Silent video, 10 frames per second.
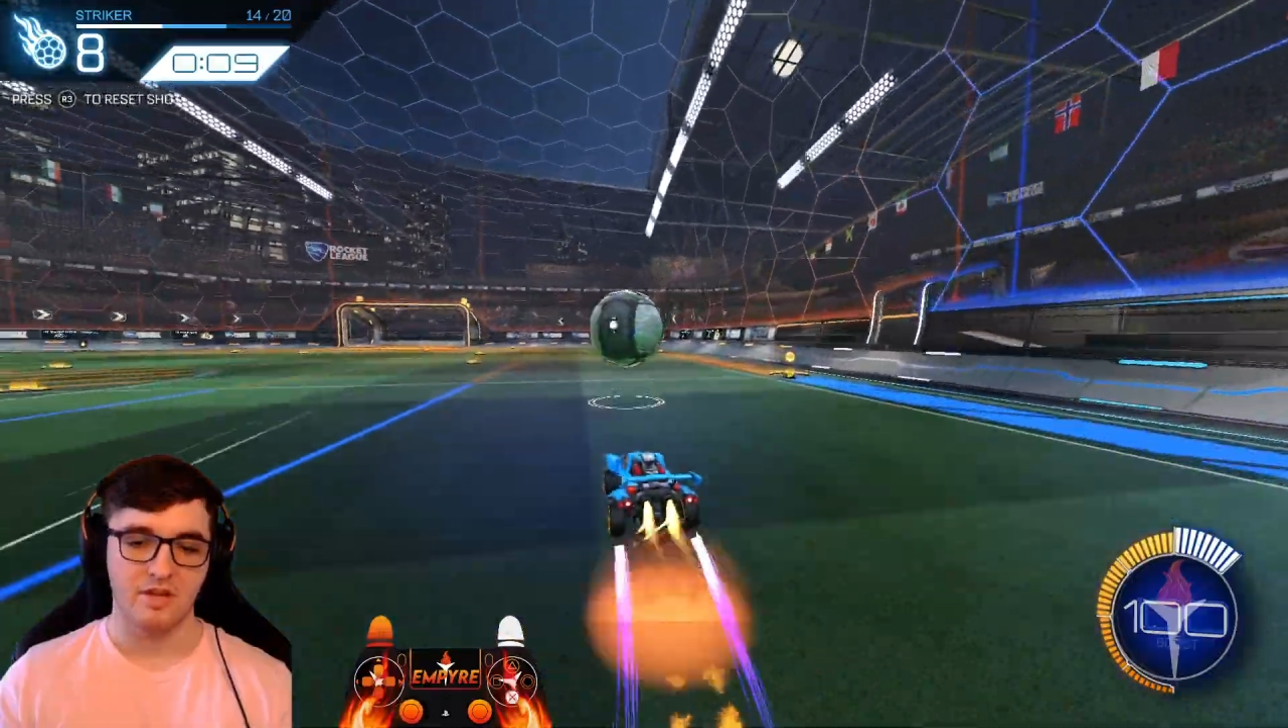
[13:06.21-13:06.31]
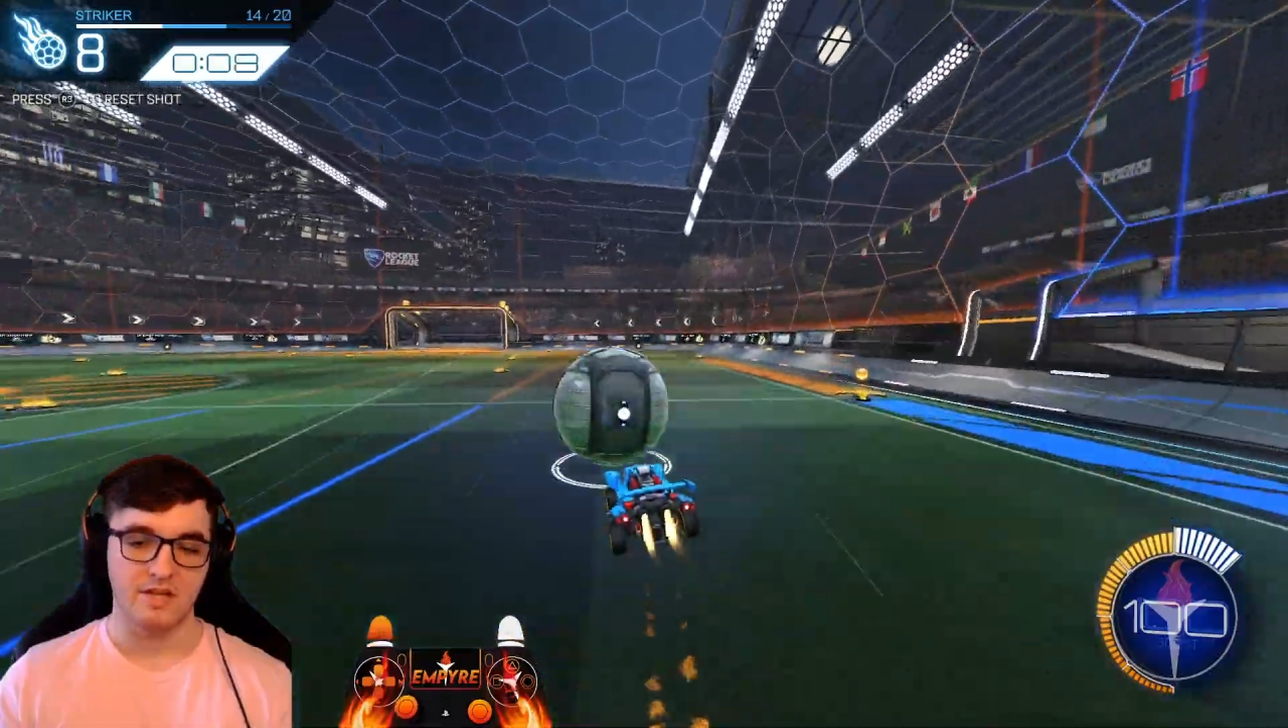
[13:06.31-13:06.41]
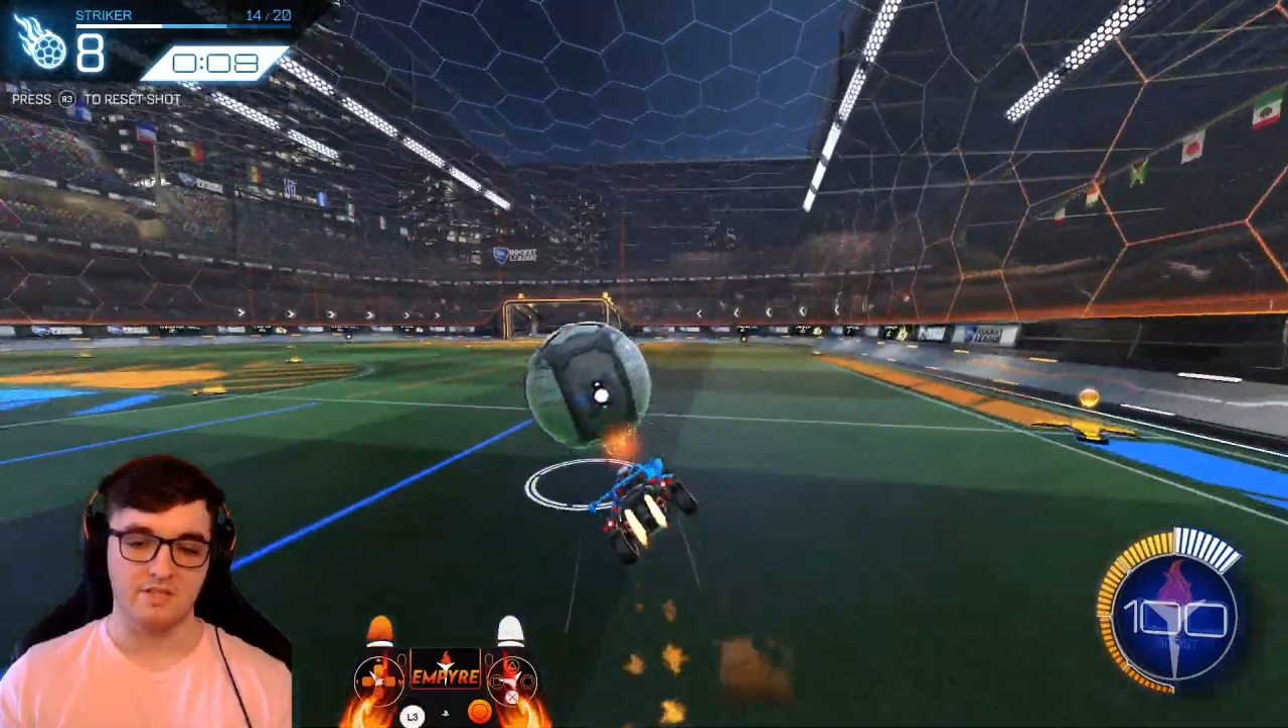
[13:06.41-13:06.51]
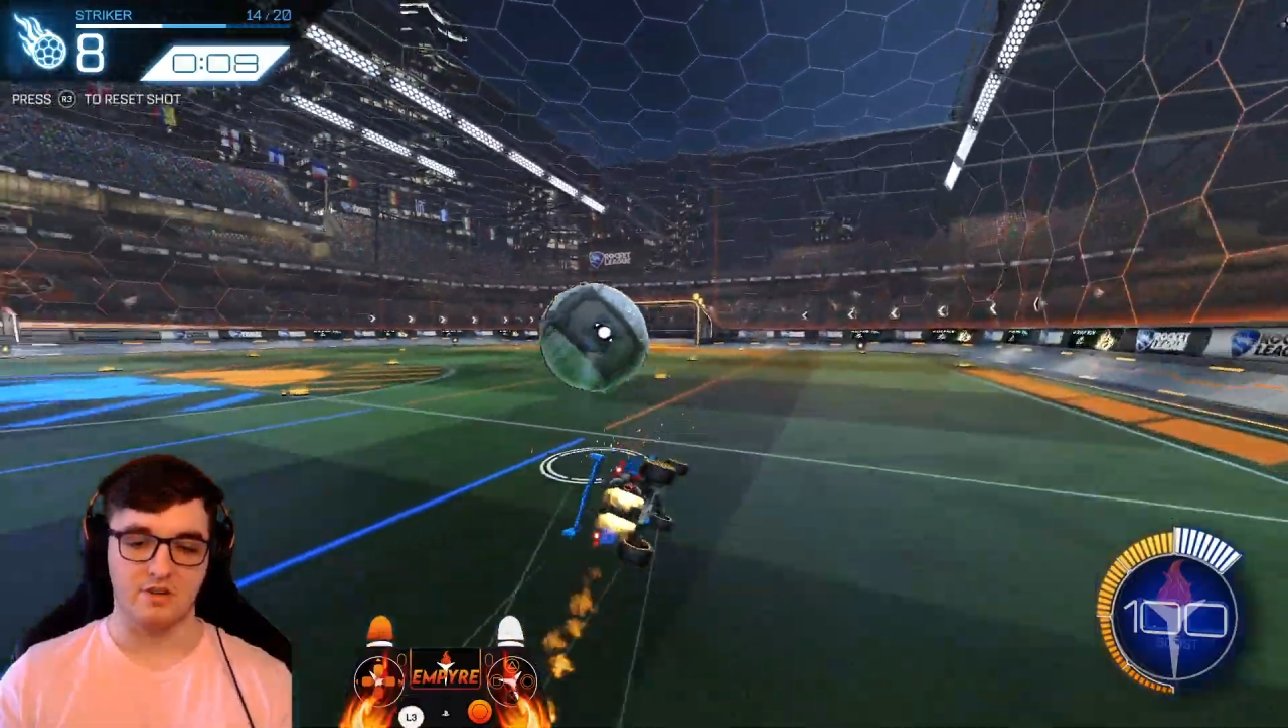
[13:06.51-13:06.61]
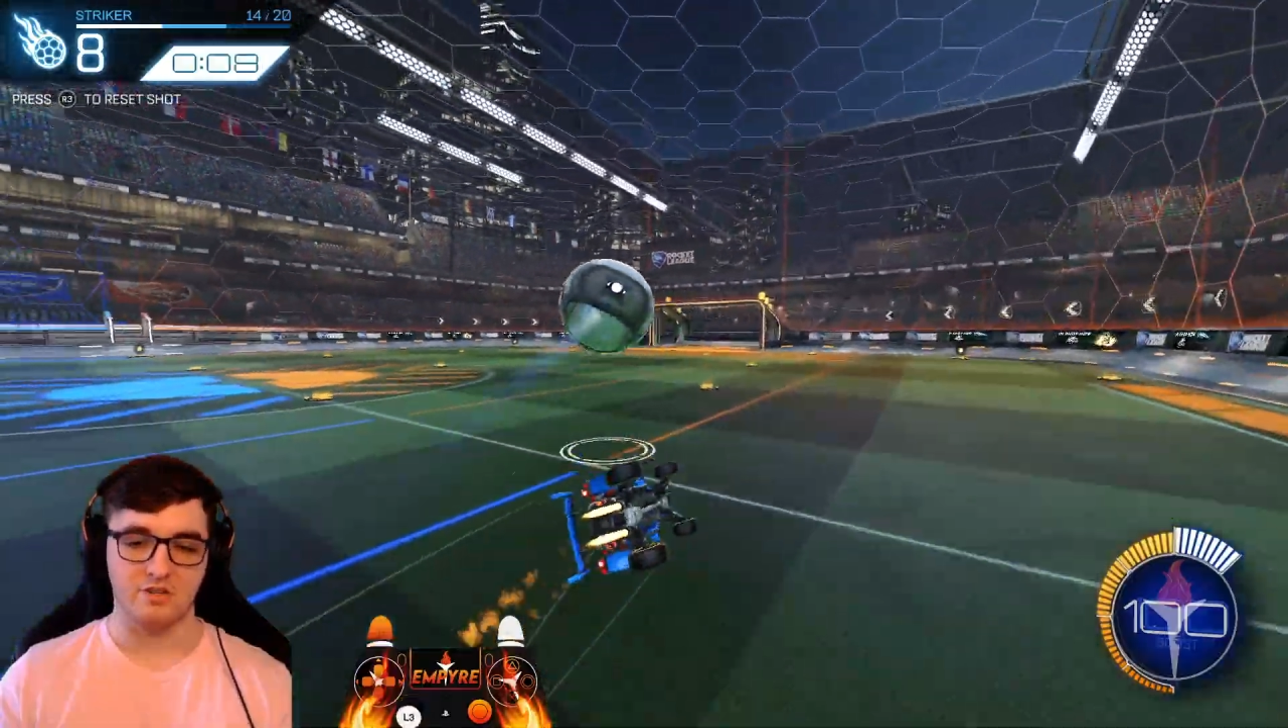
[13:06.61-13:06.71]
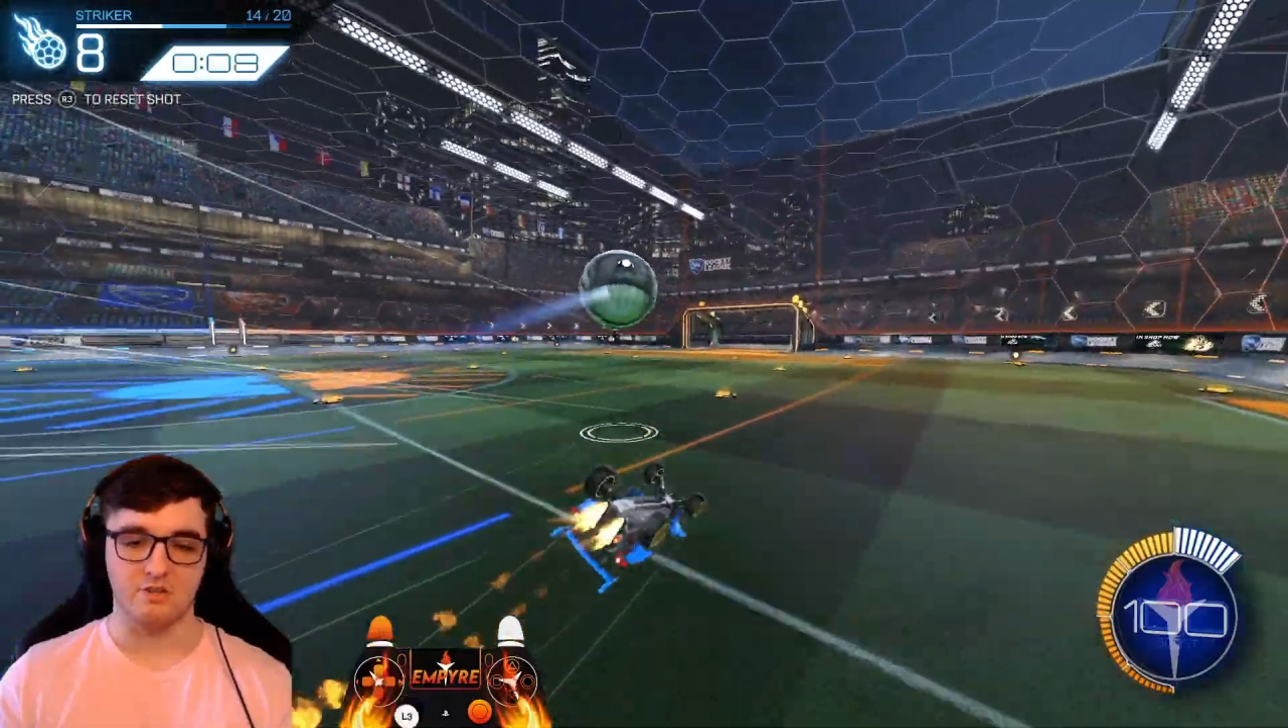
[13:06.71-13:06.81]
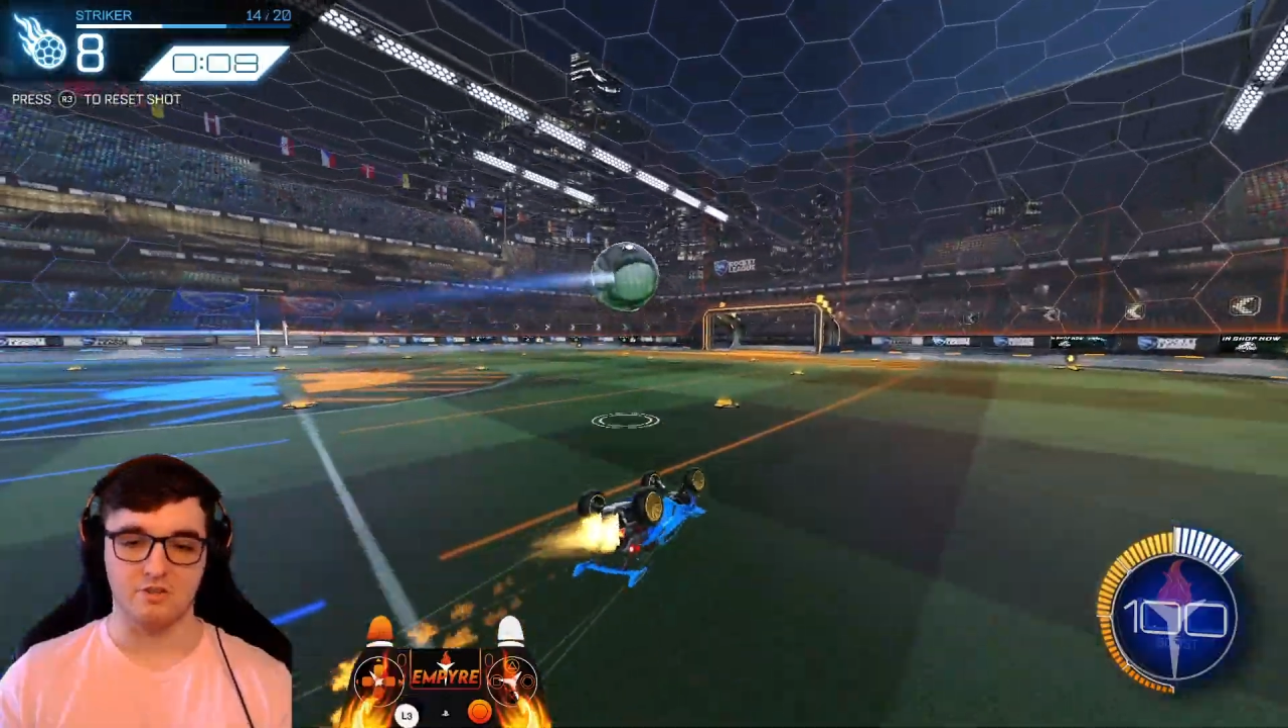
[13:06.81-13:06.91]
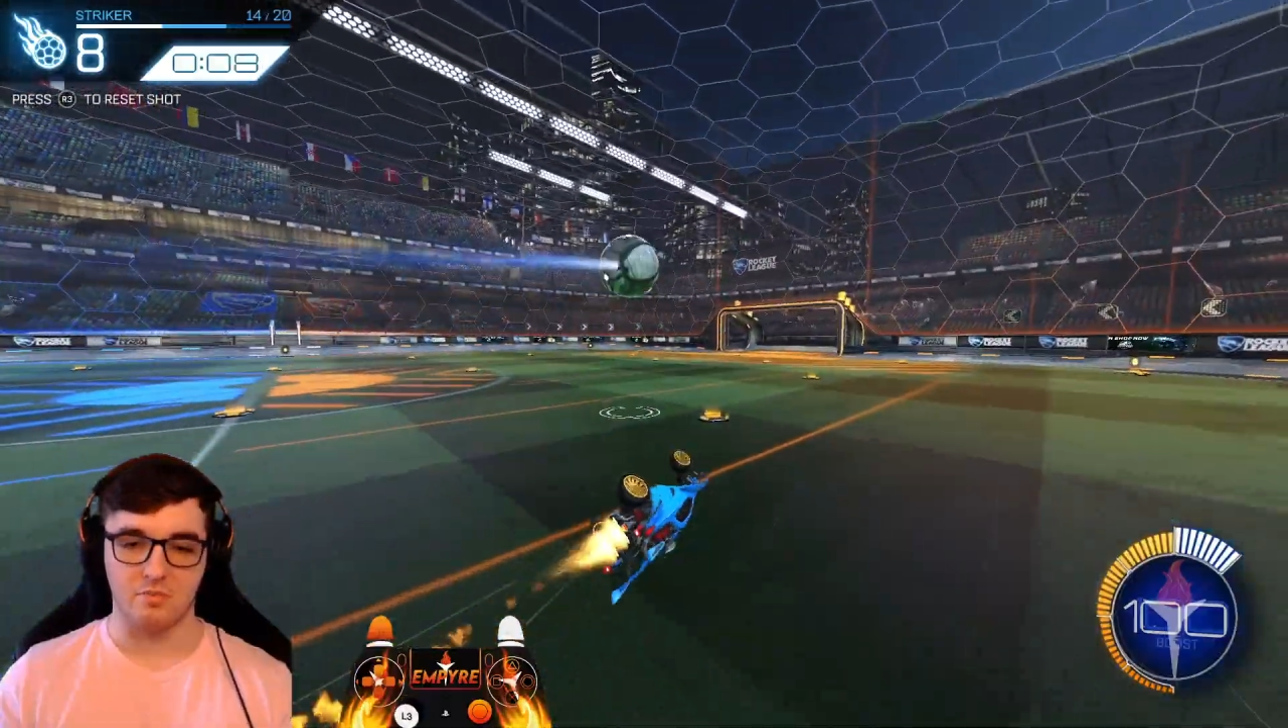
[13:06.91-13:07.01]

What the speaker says: and start shooting